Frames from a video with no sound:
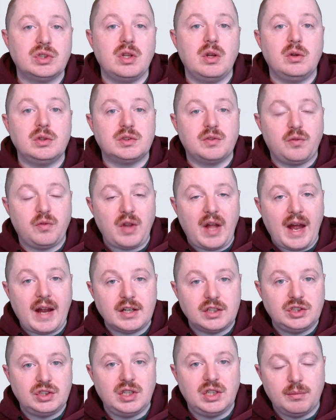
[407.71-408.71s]
those
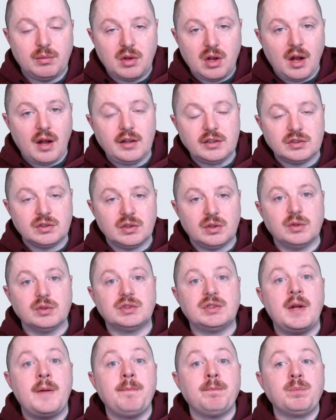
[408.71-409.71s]
flagship
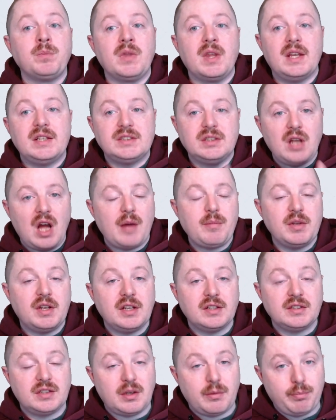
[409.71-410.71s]
consoles is not
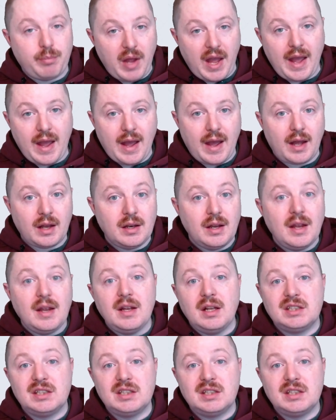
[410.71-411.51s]
because they're bad,